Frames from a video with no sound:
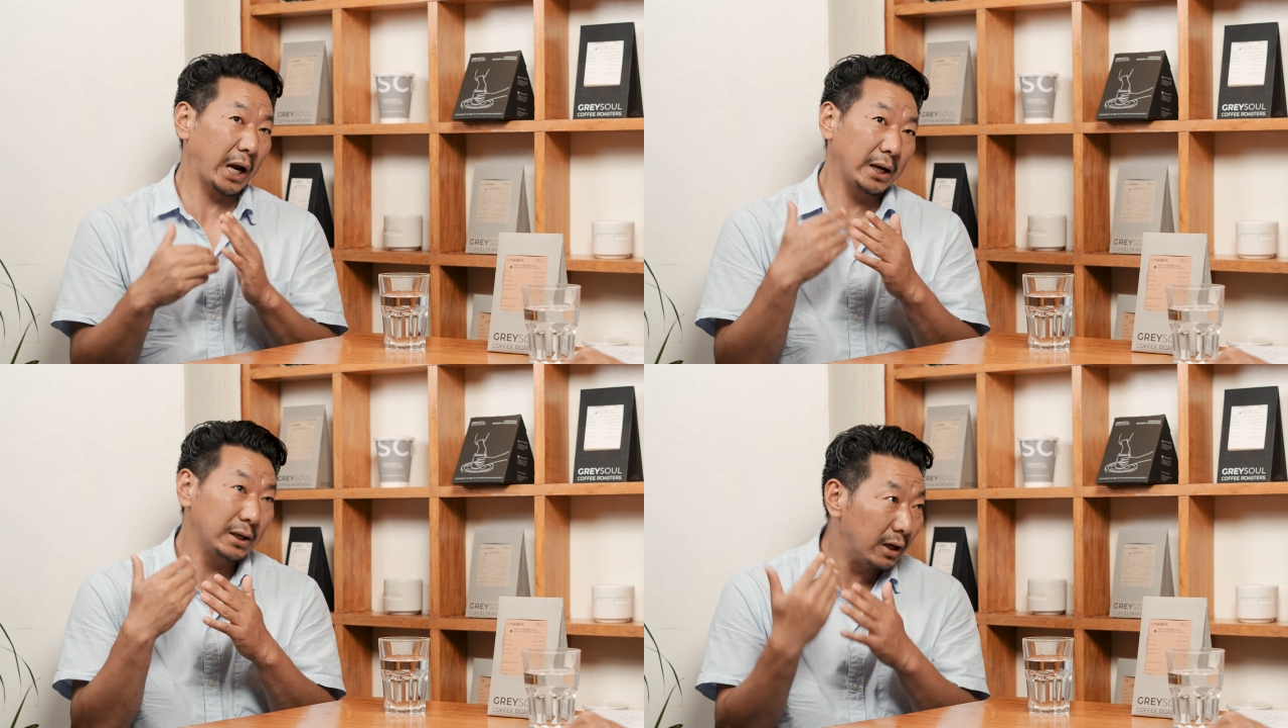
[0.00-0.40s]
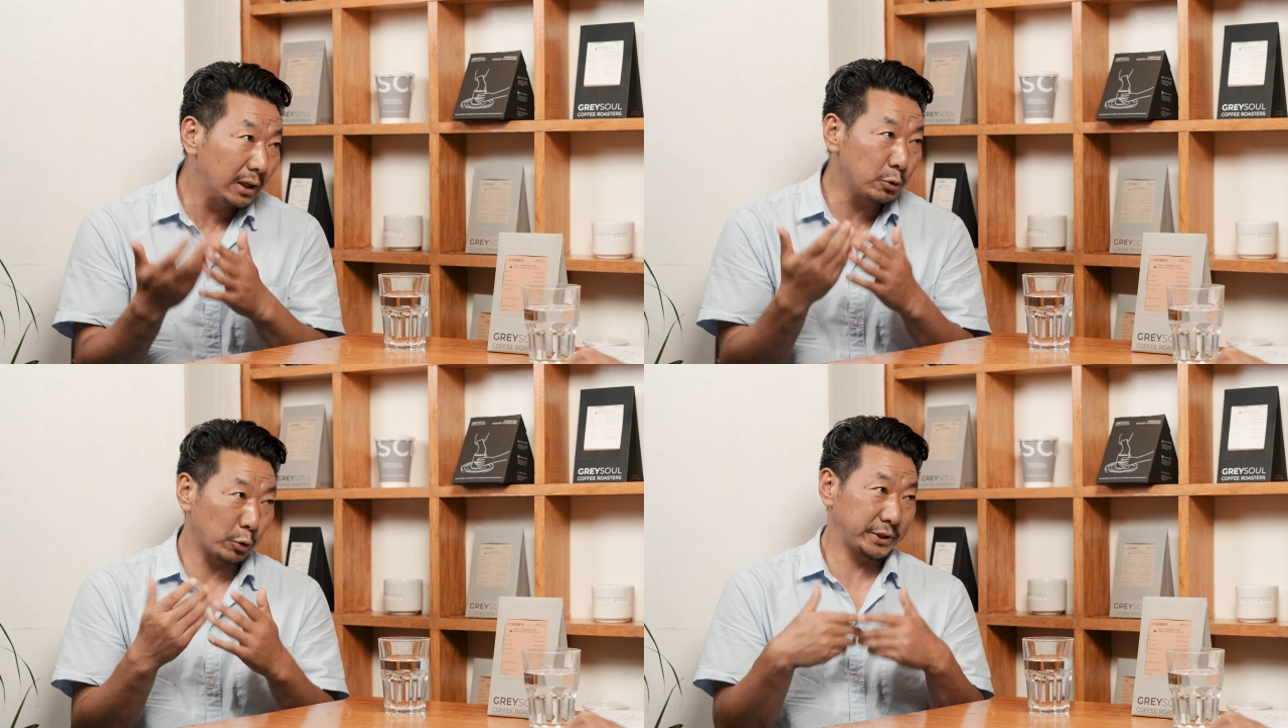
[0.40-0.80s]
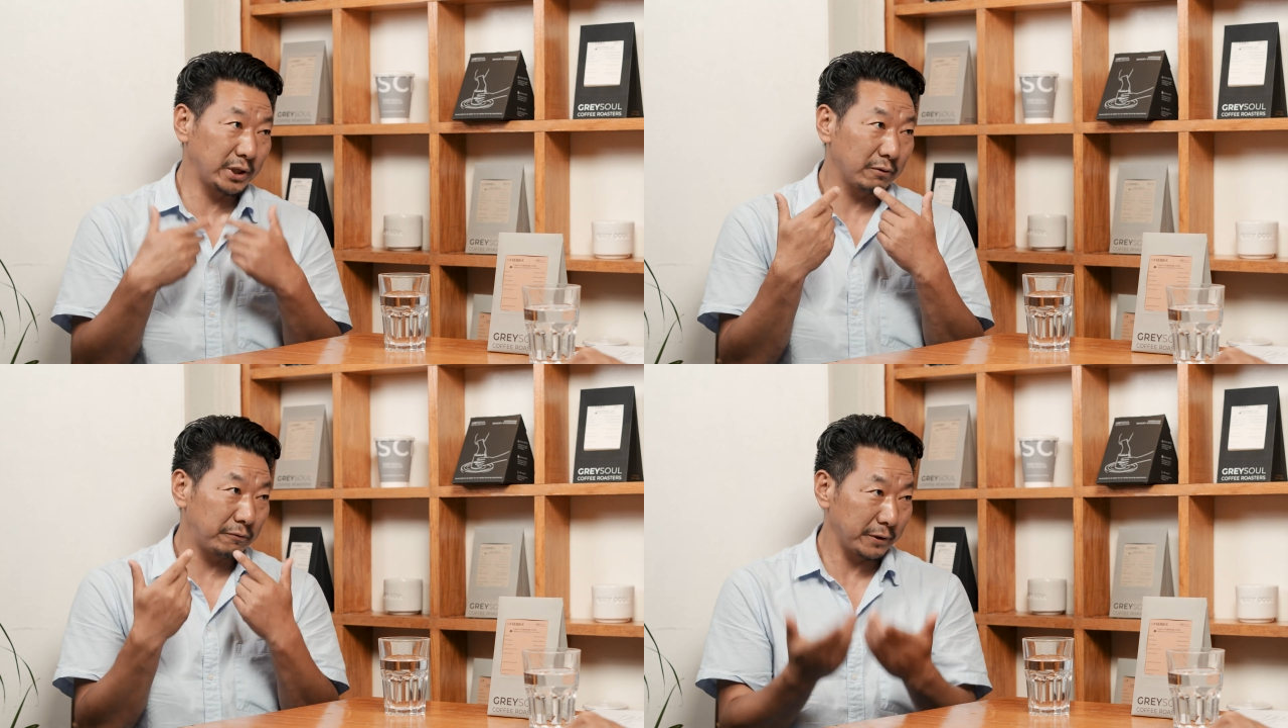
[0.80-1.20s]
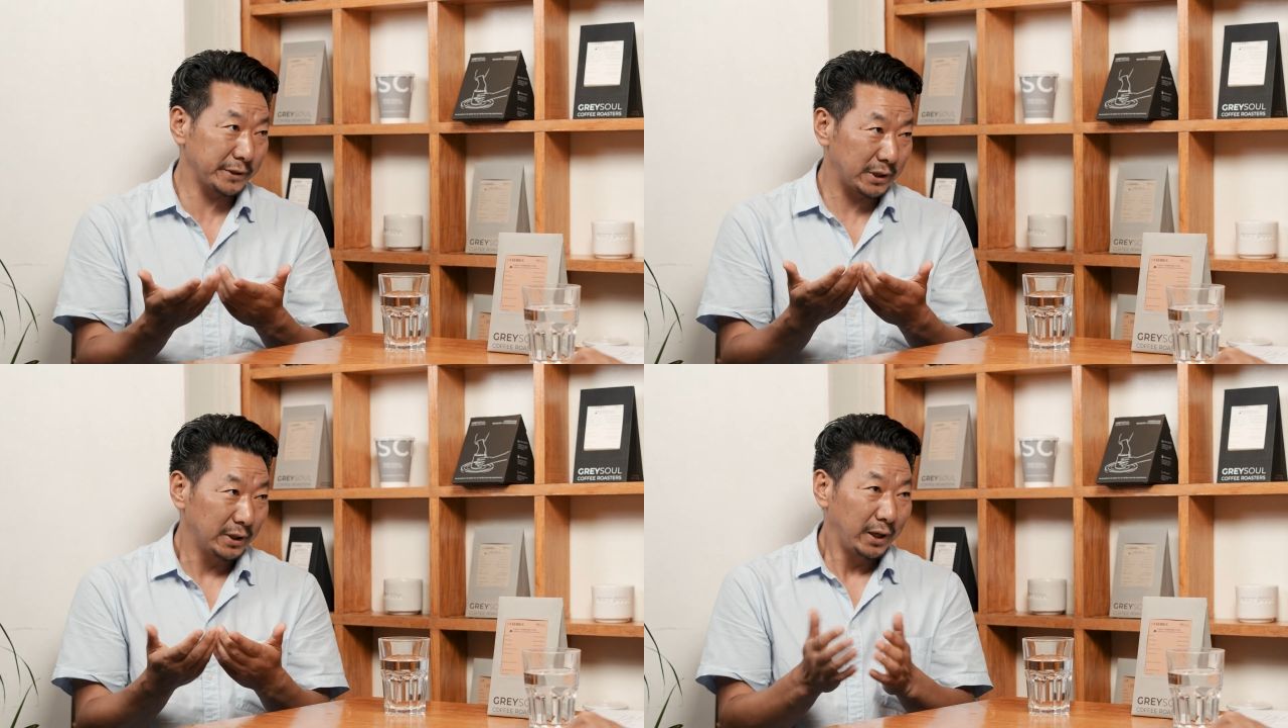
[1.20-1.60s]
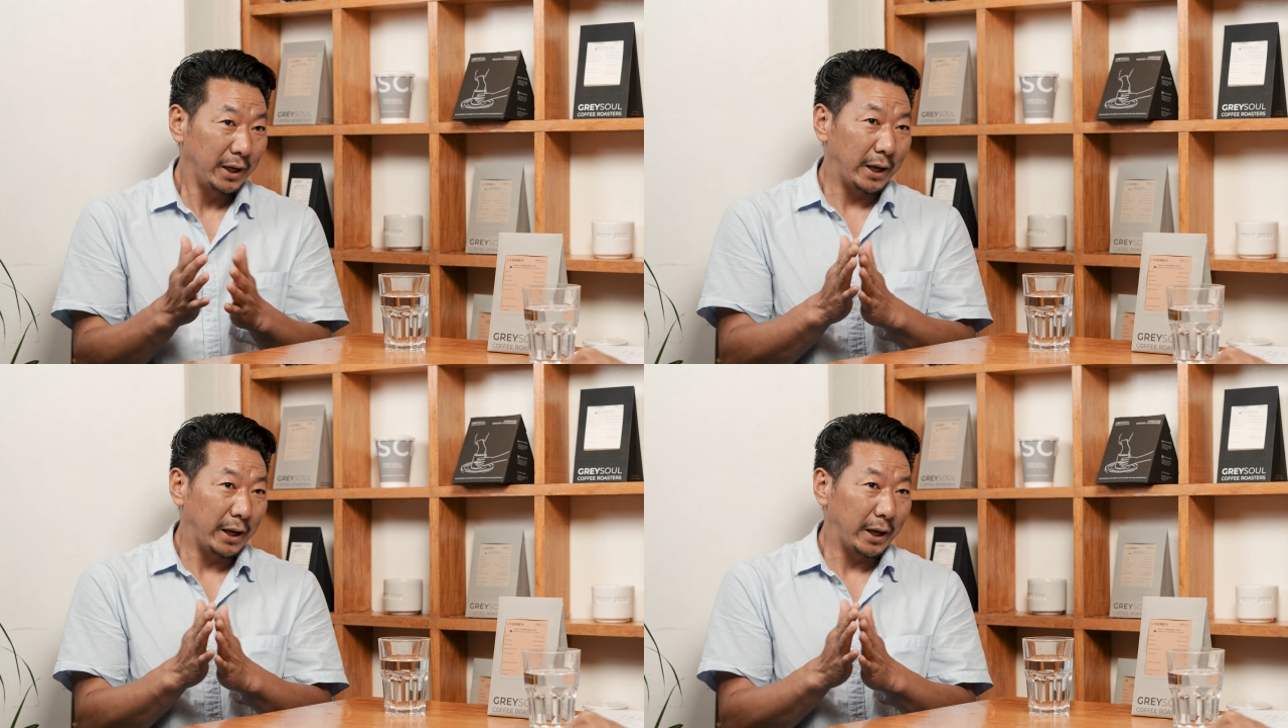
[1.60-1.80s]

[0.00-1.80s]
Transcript: but I learned roasting first.